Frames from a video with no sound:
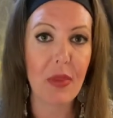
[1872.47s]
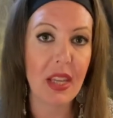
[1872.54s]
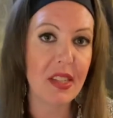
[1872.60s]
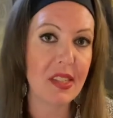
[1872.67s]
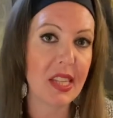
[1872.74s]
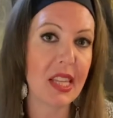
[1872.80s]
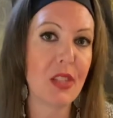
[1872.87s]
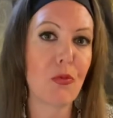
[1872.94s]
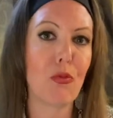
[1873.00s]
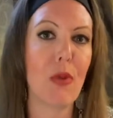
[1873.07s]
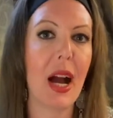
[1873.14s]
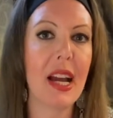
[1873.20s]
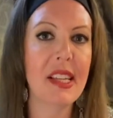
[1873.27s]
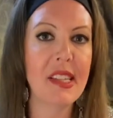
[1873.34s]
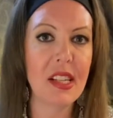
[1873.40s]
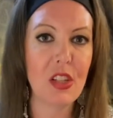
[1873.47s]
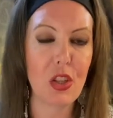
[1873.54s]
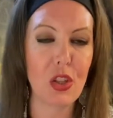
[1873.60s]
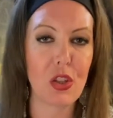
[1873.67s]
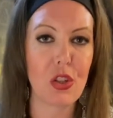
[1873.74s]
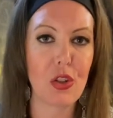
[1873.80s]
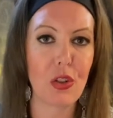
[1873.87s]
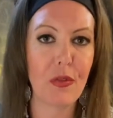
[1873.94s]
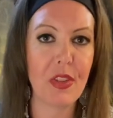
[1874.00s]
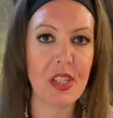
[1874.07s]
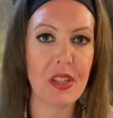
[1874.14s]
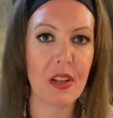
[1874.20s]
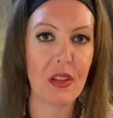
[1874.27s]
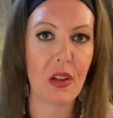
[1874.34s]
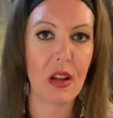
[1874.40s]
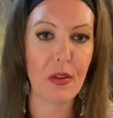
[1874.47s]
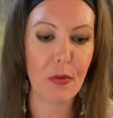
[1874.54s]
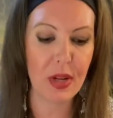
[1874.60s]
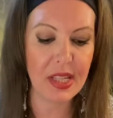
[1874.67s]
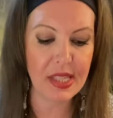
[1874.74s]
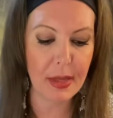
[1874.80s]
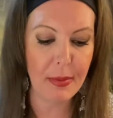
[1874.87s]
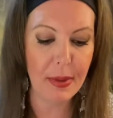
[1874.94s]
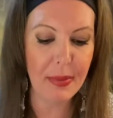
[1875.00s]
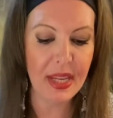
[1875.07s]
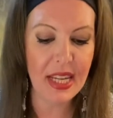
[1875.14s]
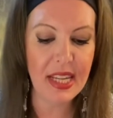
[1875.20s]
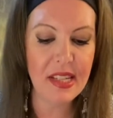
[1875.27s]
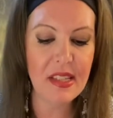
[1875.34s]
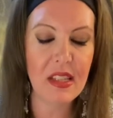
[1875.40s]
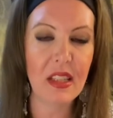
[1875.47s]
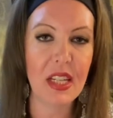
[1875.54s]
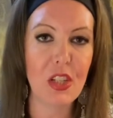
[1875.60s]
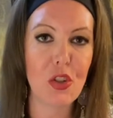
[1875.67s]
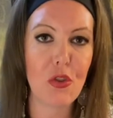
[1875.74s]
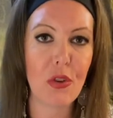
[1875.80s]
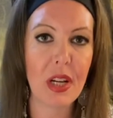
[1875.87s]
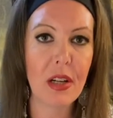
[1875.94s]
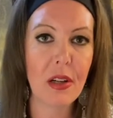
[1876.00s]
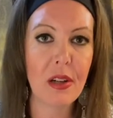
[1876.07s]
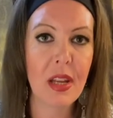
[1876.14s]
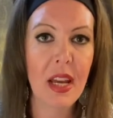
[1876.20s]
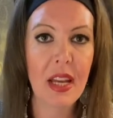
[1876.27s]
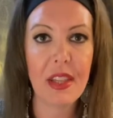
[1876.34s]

it's it's rising to the surface in a lot of ways they may be easily triggered